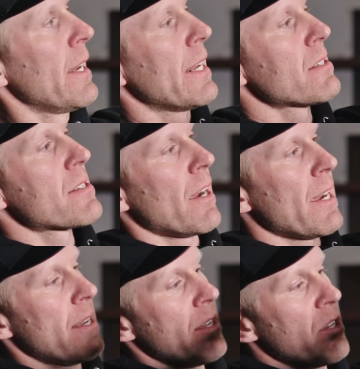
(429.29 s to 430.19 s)

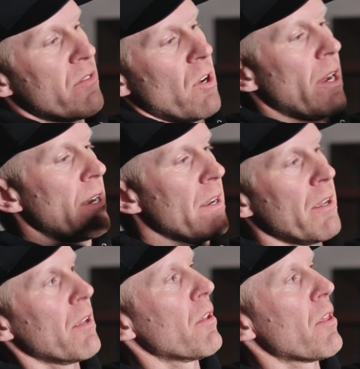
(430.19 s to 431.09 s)
Inside, you've got
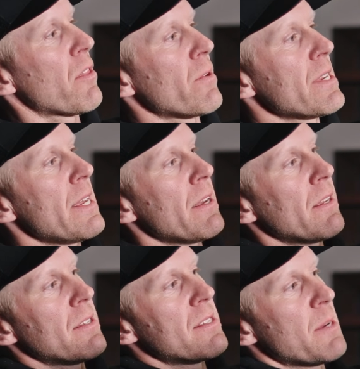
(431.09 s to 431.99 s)
3
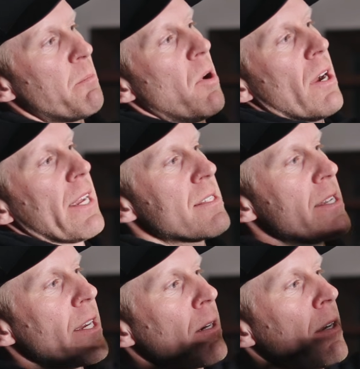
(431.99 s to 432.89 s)
zip pockets
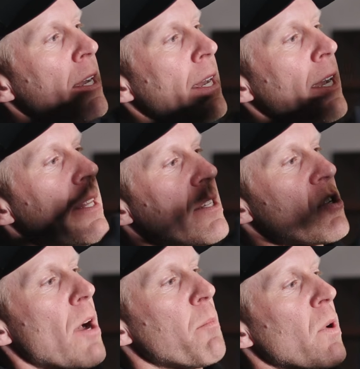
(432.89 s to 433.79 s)
here. In the top